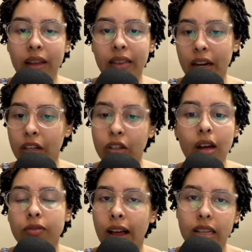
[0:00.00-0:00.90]
They are
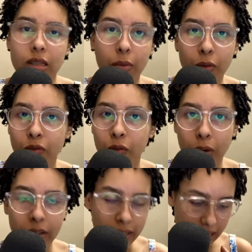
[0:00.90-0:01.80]
not flexible
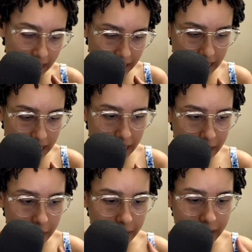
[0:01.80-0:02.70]
for the
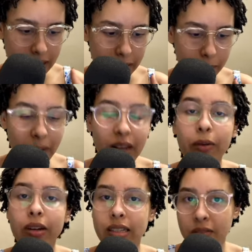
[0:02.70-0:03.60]

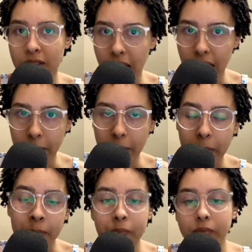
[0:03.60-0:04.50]
periods of time.
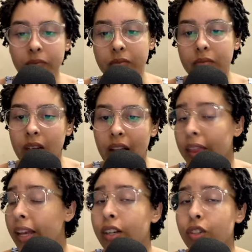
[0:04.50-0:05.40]

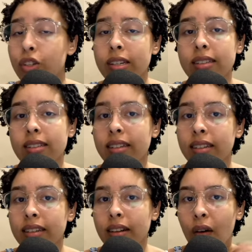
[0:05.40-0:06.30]
They are just
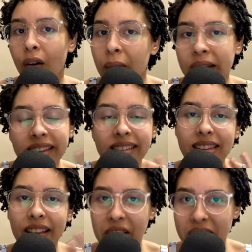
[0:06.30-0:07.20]
always
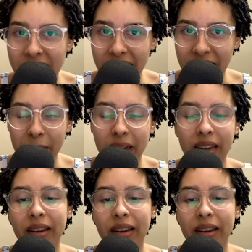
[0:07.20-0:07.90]
the same.